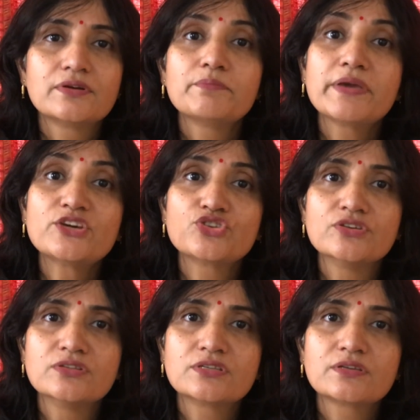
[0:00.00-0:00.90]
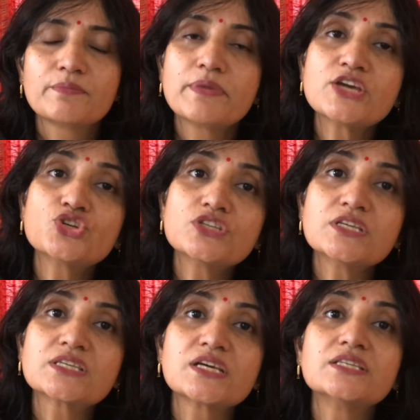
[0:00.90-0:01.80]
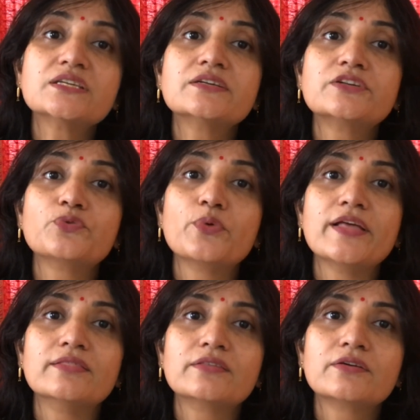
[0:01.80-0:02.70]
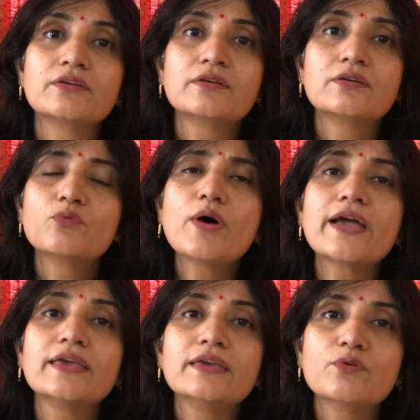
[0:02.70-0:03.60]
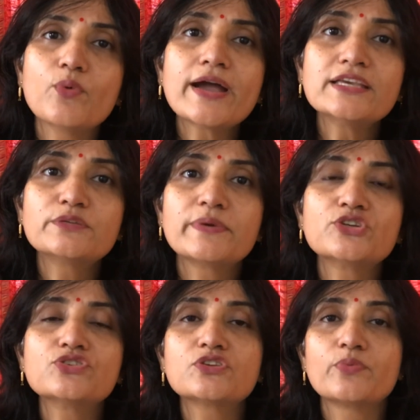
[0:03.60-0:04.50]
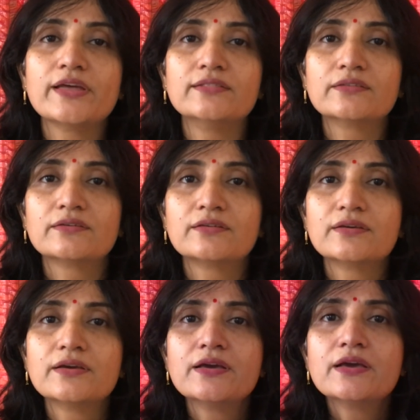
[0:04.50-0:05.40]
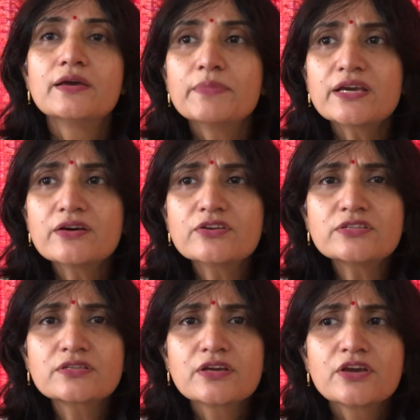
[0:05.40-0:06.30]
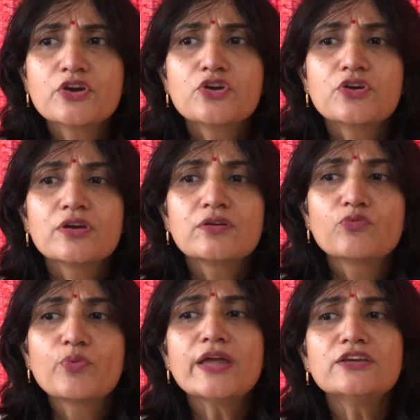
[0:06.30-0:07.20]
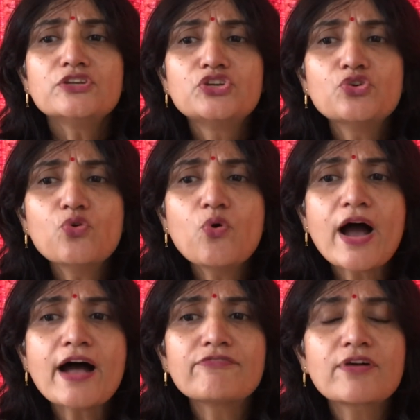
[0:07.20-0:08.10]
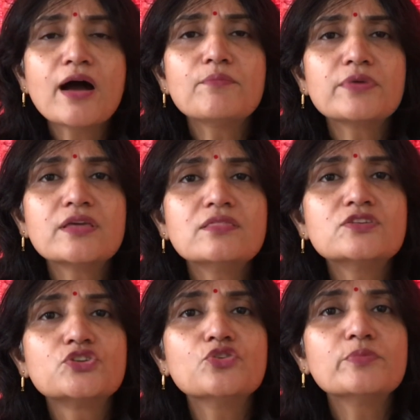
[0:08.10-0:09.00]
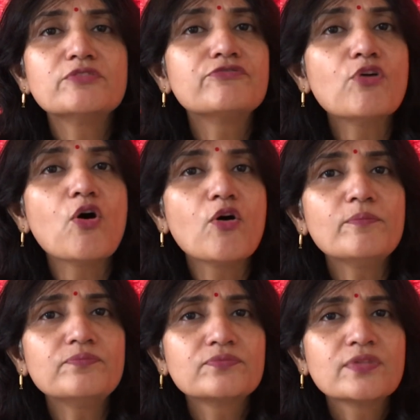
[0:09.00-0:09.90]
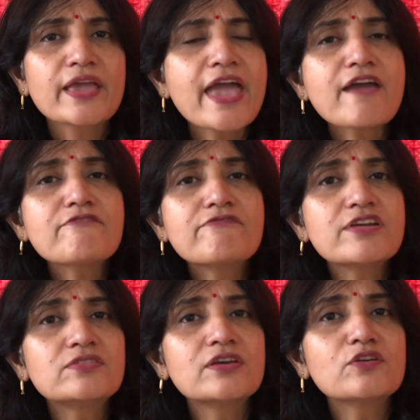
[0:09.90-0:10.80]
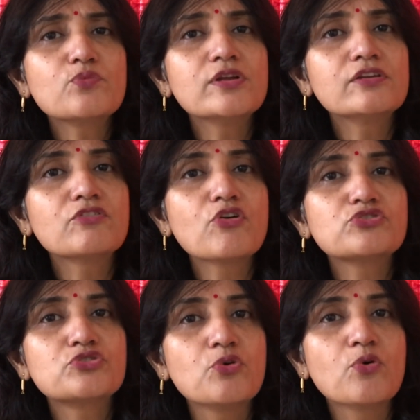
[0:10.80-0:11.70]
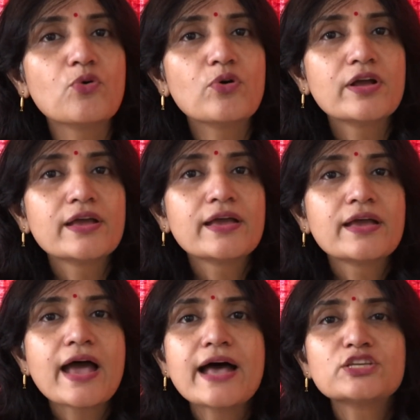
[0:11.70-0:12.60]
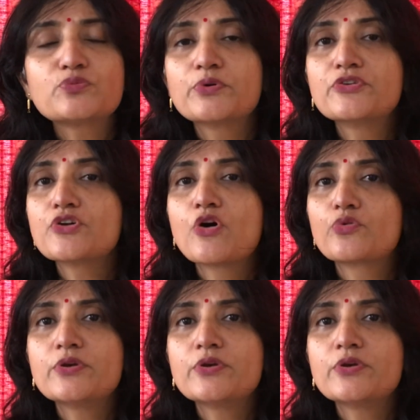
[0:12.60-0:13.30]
patience. Patience is considered a wealth. Why? Why is patience a wealth? Because when you have come in this human form, everything will not go as per your